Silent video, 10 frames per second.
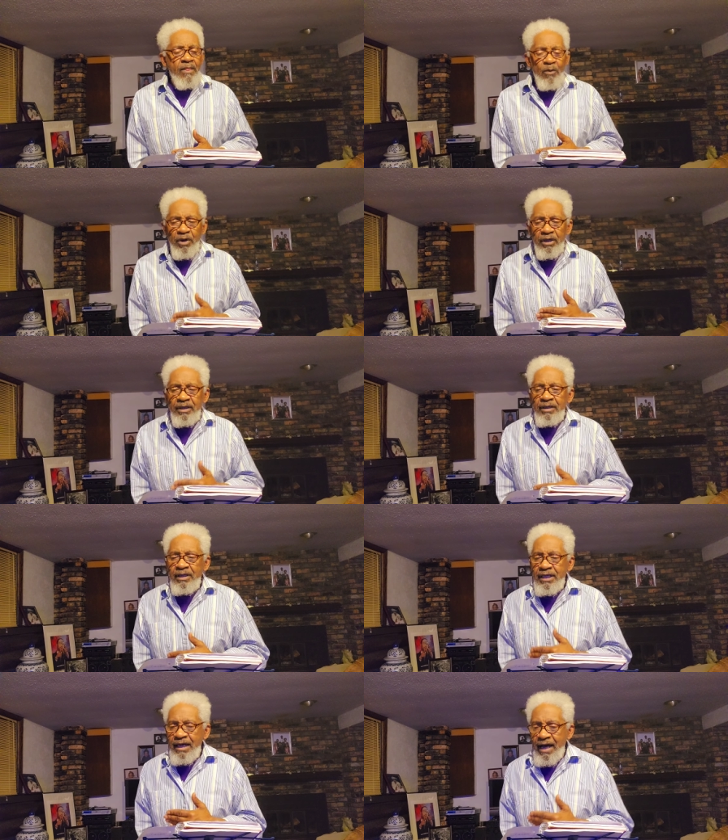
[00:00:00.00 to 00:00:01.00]
Well,
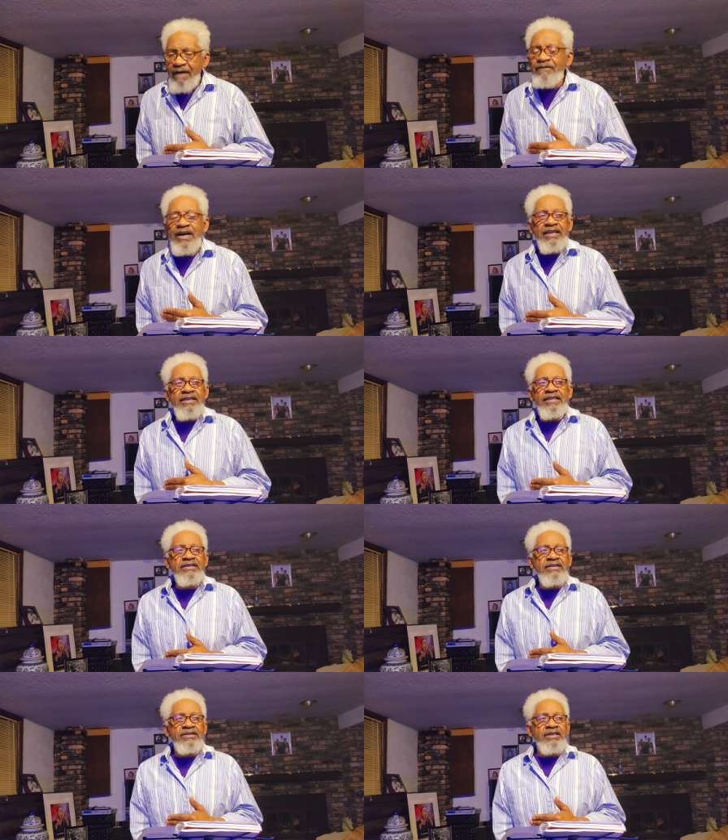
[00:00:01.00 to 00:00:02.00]
I find it
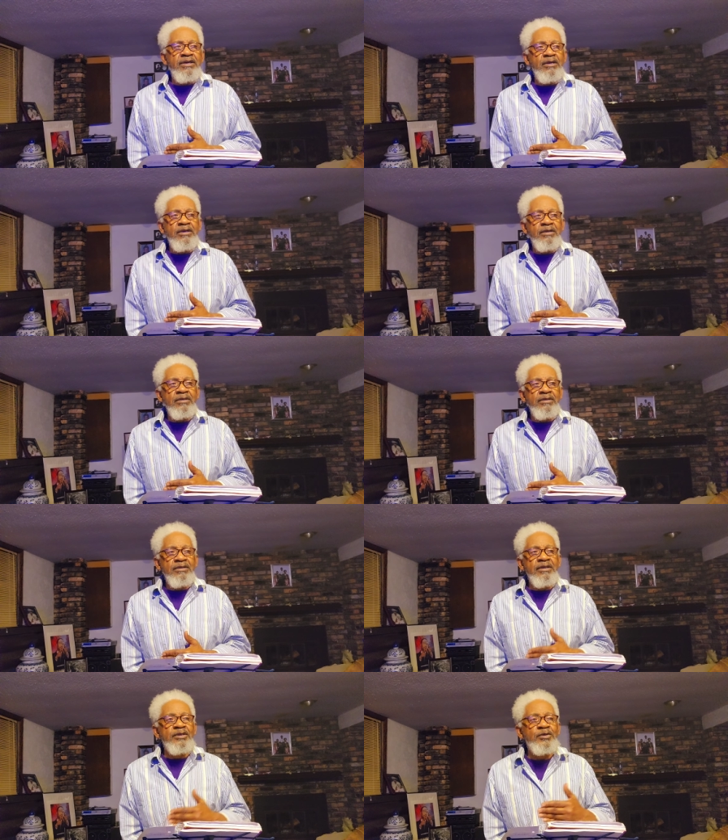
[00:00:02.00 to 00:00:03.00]
necessary
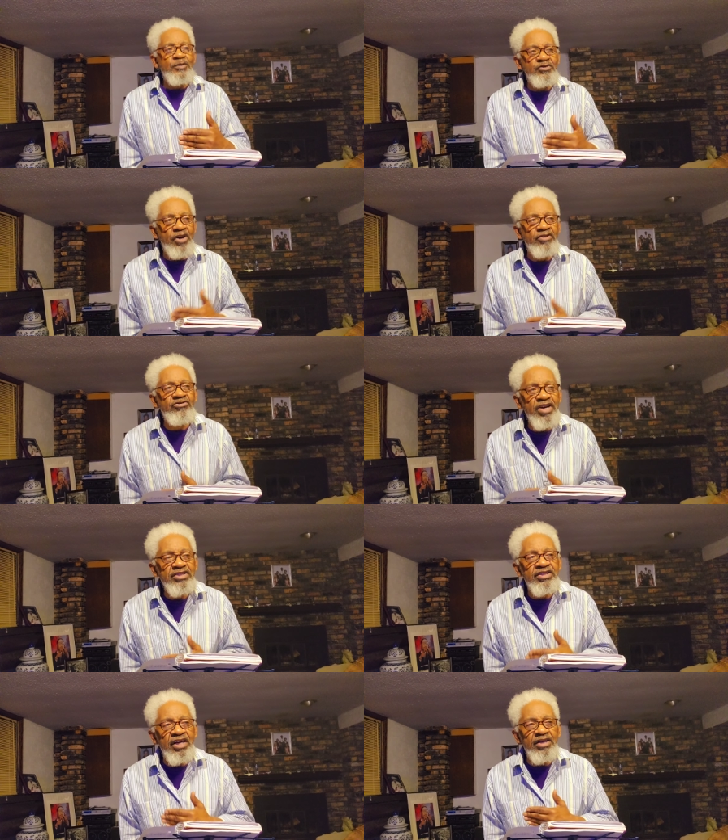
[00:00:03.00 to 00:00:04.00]
to address their